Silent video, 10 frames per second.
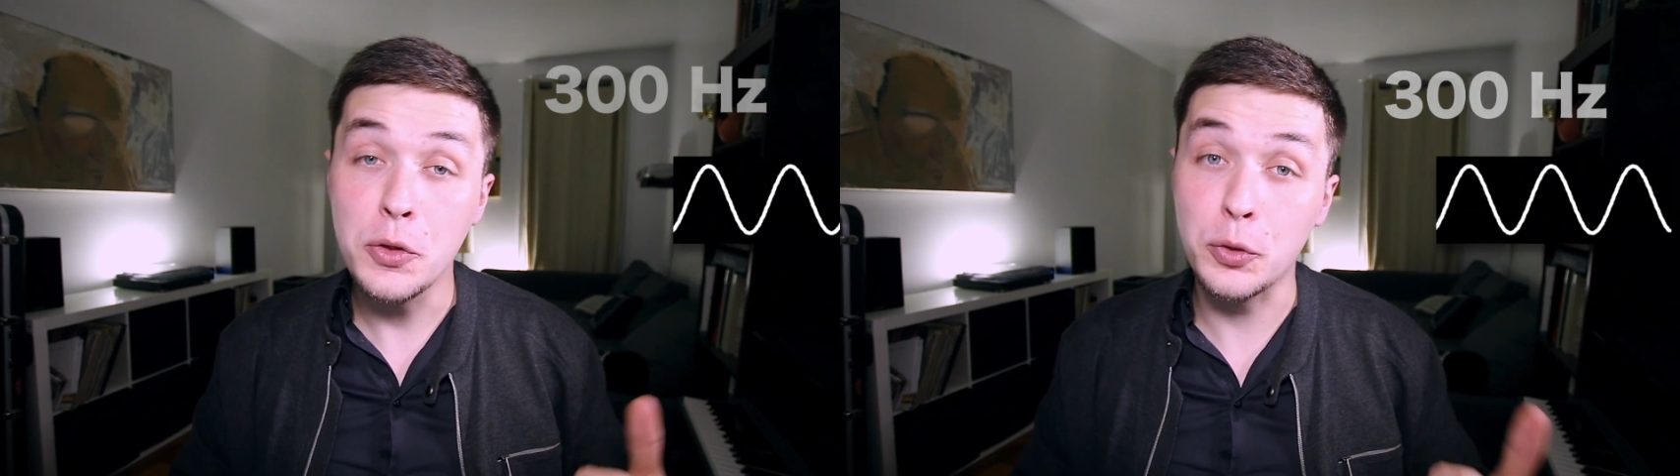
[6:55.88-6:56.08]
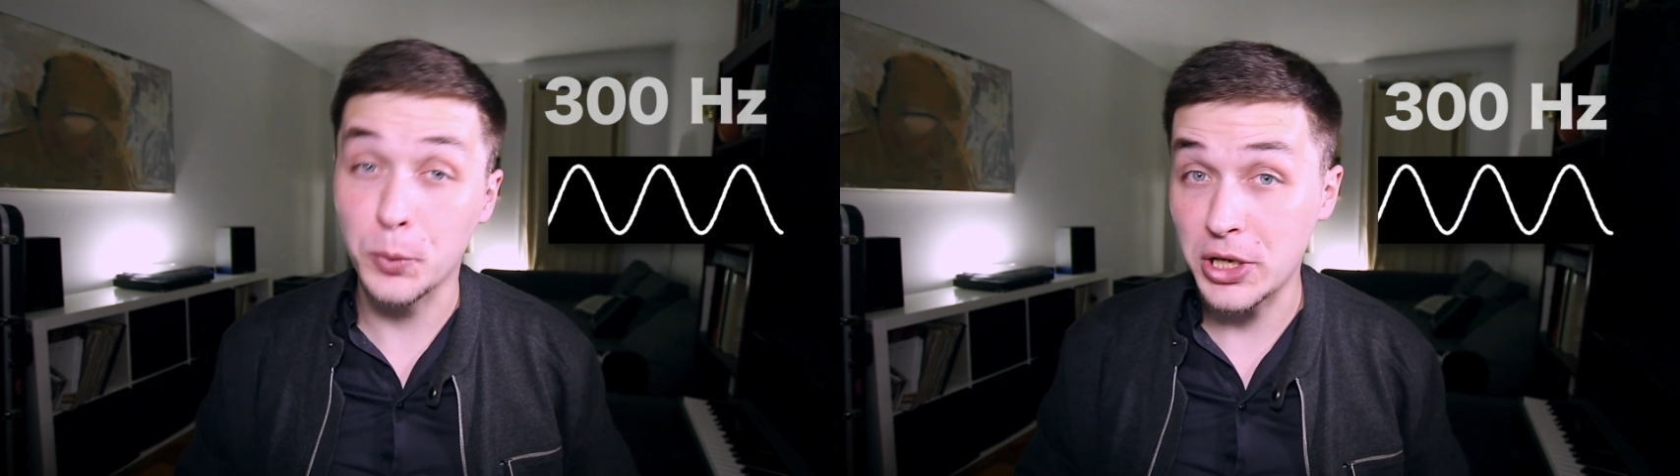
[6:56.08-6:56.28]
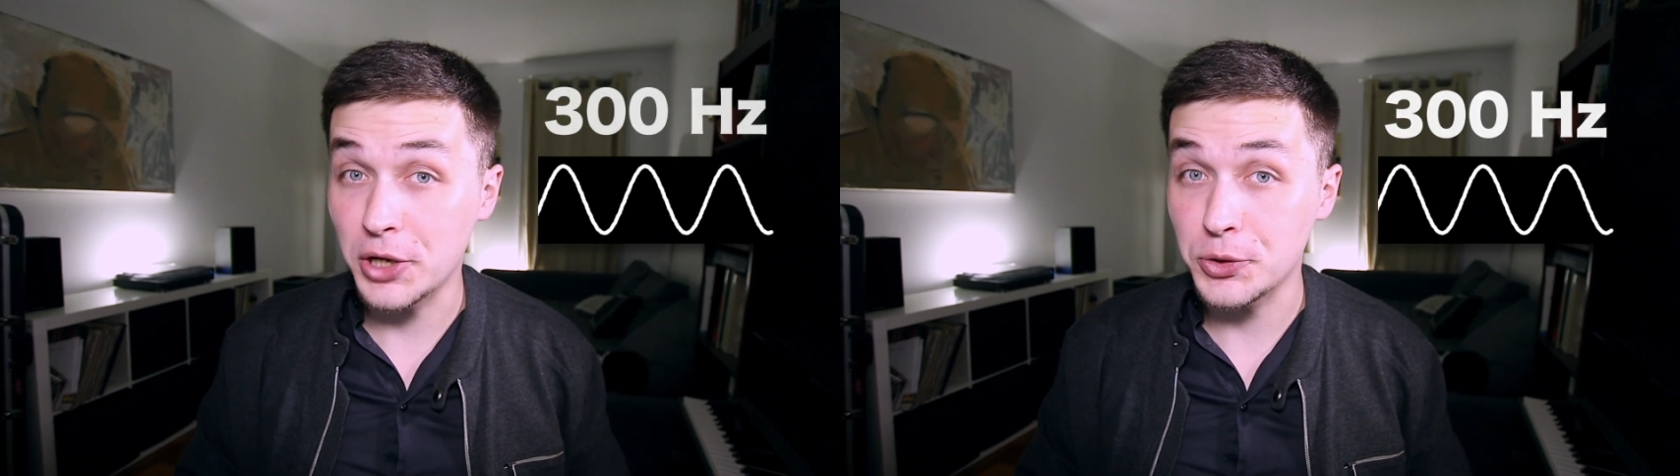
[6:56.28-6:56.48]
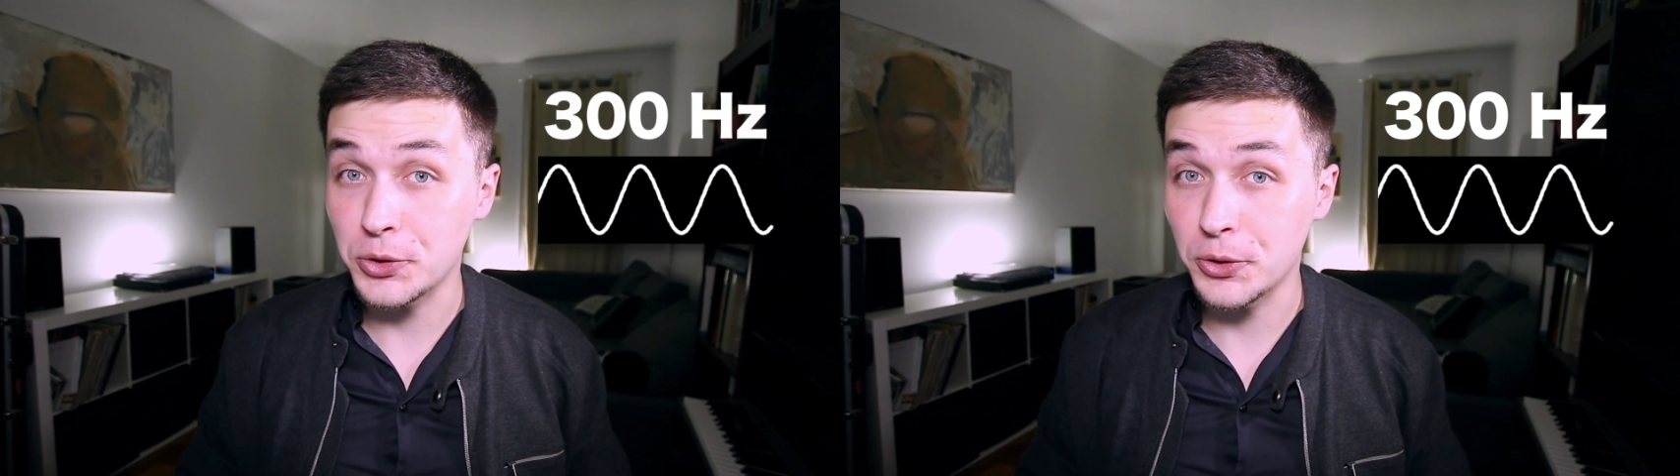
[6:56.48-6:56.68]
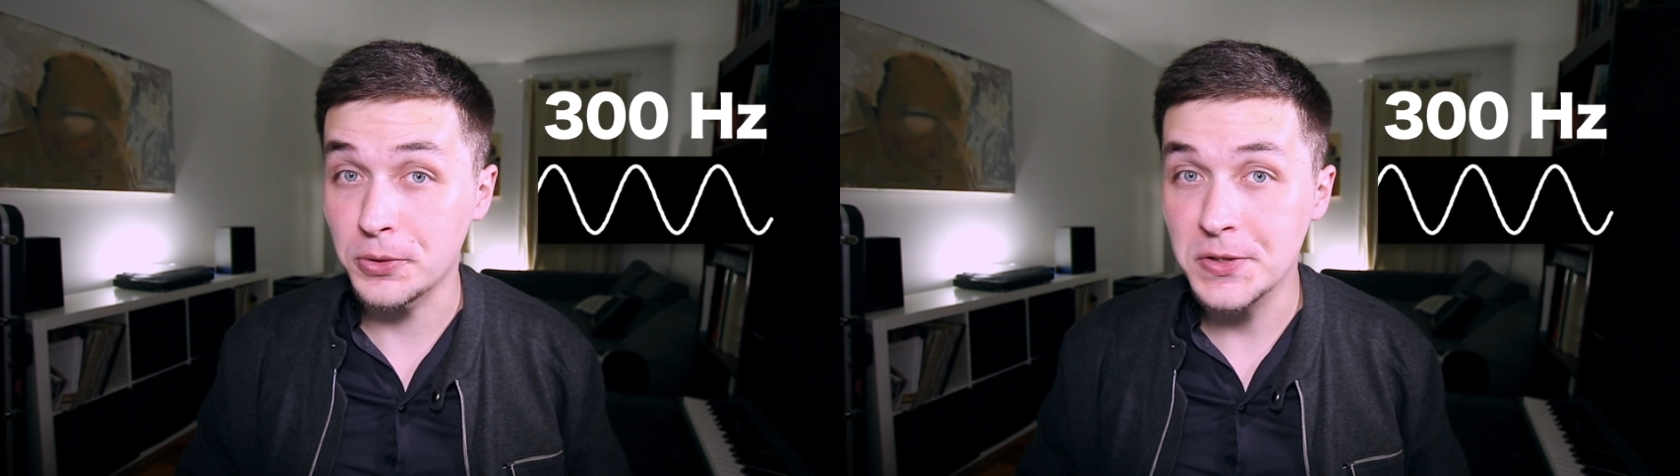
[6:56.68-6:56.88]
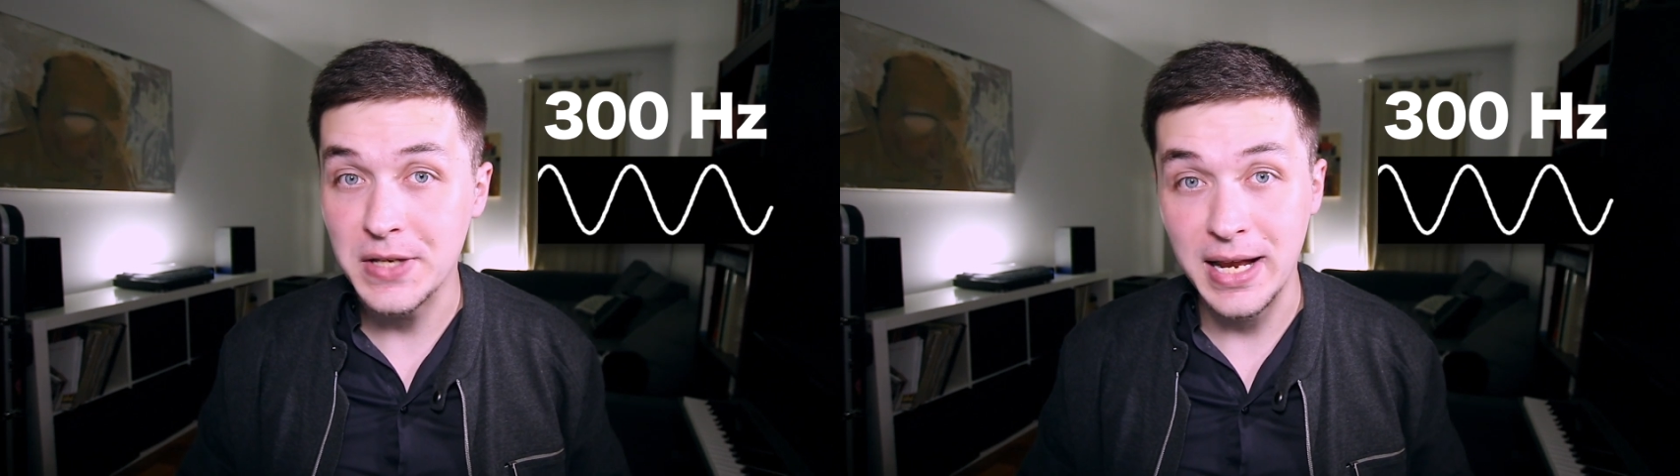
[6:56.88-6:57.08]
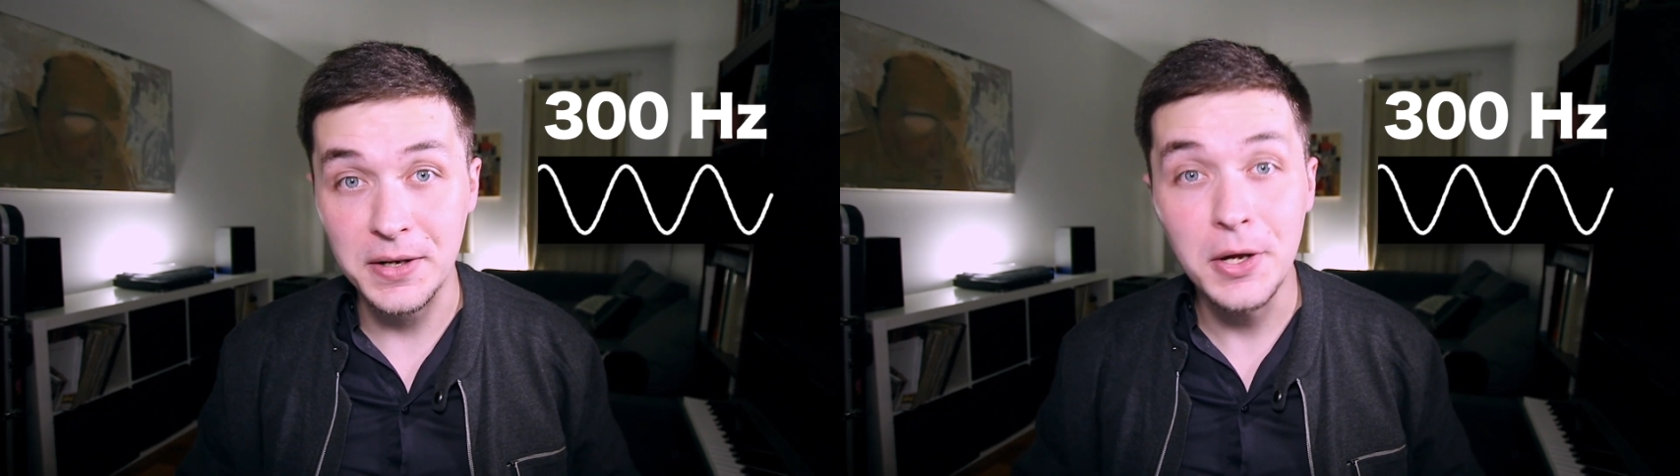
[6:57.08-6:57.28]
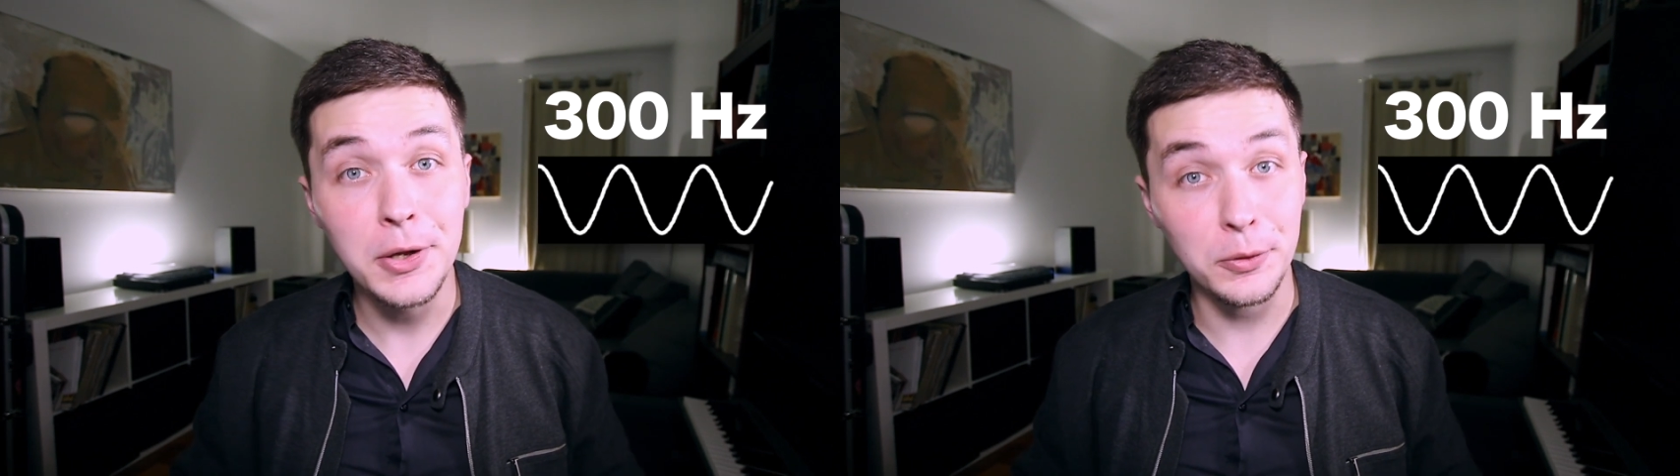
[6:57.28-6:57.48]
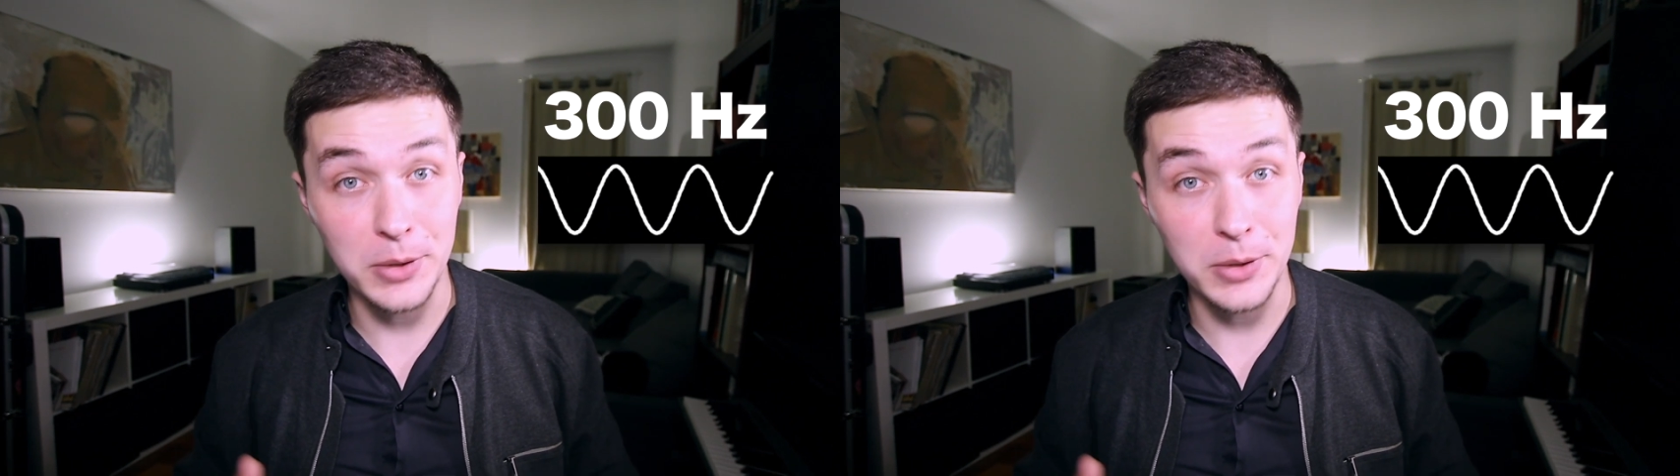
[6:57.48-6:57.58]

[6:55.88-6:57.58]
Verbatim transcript: 300 Hz and